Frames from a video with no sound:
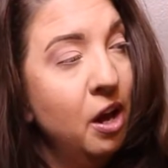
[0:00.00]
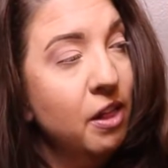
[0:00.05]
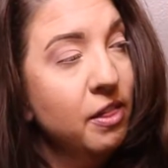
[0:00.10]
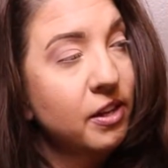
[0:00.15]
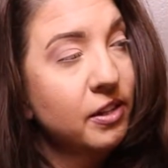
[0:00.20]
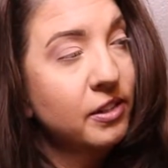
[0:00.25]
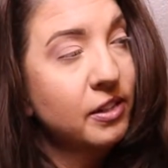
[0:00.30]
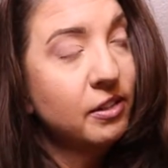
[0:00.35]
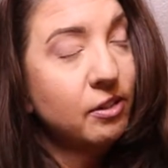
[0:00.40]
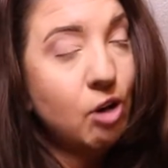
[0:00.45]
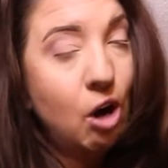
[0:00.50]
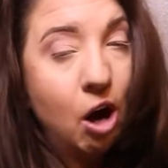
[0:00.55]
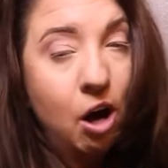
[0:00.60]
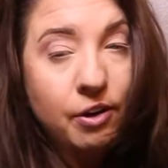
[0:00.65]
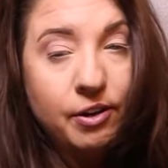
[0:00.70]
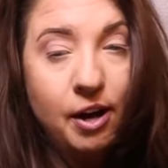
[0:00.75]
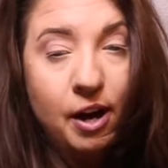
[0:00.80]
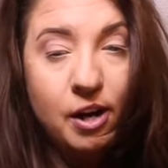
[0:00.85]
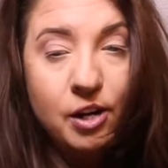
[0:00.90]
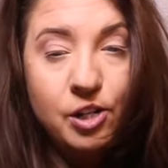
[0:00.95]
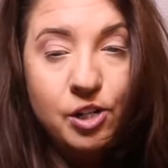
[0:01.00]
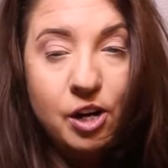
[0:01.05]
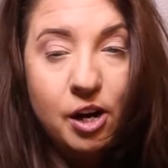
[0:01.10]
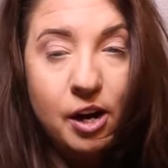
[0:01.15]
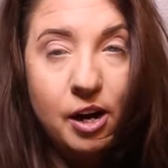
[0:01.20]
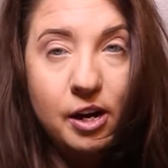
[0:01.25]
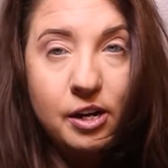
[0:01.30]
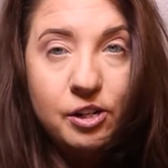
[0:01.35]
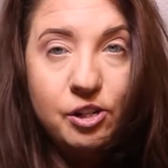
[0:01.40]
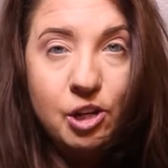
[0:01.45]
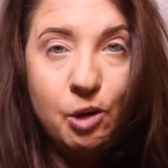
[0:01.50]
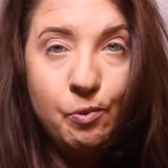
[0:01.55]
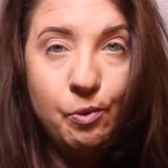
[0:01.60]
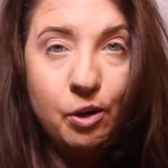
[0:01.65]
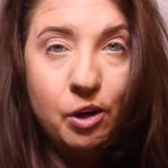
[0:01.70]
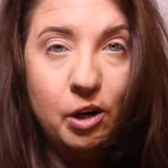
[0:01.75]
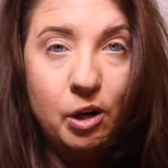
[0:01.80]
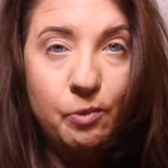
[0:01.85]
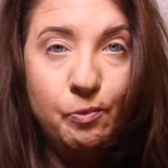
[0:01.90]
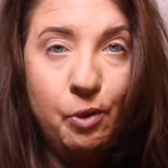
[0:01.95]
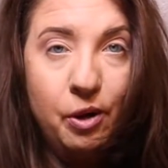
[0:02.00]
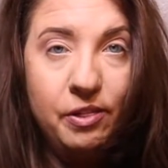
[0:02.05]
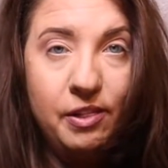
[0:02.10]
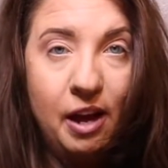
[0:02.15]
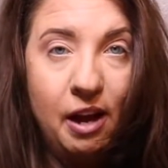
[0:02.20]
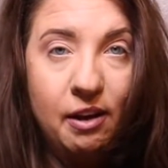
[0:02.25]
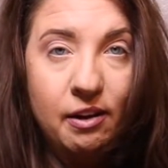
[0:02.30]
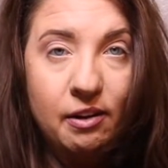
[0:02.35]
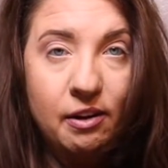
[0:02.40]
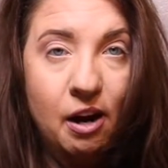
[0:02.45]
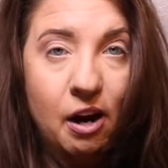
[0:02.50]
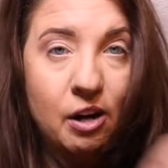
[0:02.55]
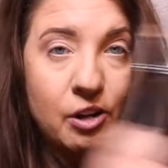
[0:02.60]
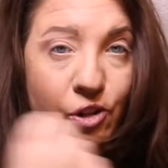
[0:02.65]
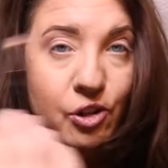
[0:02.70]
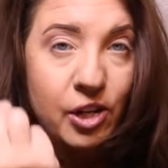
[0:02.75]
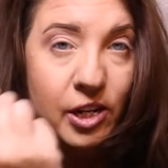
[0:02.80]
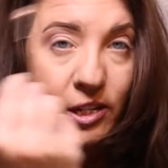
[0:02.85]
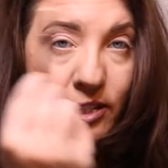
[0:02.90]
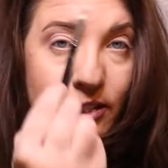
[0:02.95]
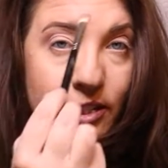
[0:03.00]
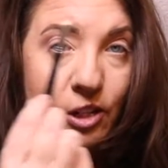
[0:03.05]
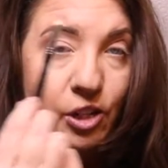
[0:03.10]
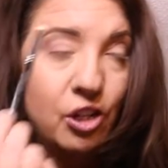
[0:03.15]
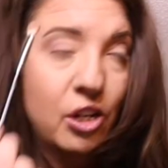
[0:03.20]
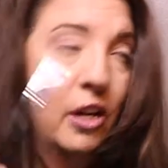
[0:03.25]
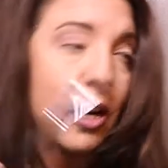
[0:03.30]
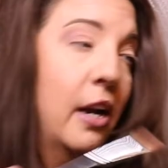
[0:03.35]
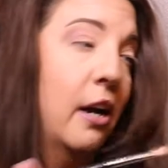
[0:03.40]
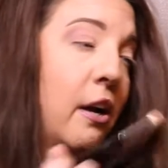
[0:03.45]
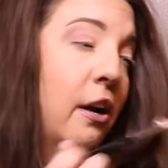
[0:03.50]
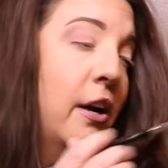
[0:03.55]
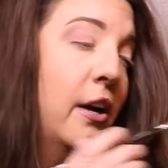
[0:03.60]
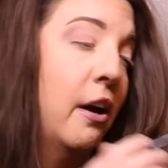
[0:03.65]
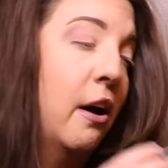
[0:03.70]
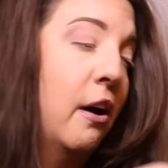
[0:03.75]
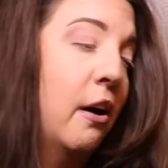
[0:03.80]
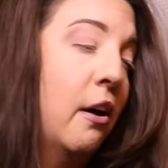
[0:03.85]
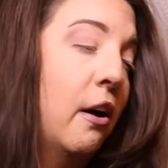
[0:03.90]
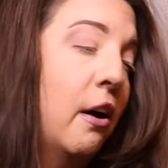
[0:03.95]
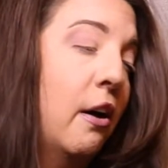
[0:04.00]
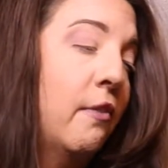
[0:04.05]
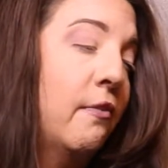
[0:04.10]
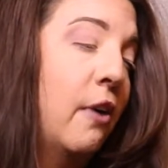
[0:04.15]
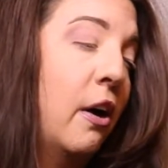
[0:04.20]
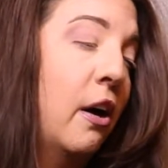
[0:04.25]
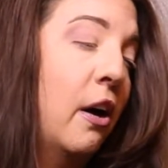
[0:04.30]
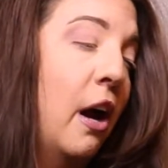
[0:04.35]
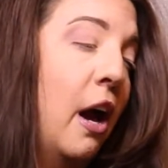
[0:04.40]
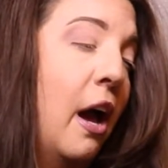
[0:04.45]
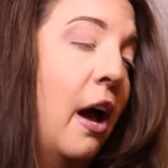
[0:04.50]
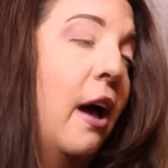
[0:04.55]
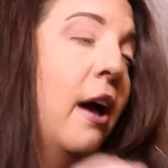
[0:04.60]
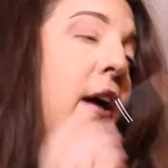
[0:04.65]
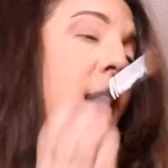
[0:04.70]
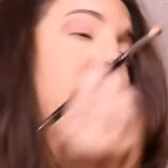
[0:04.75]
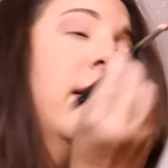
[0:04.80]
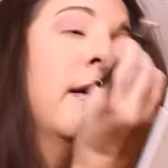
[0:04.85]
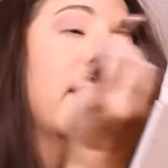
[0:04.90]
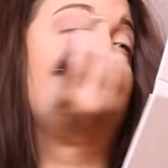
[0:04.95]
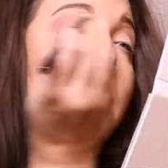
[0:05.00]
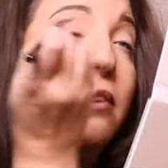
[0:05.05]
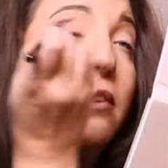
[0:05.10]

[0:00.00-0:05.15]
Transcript: This is called Hush Hush, and we're going to put that in our transition area of our eye.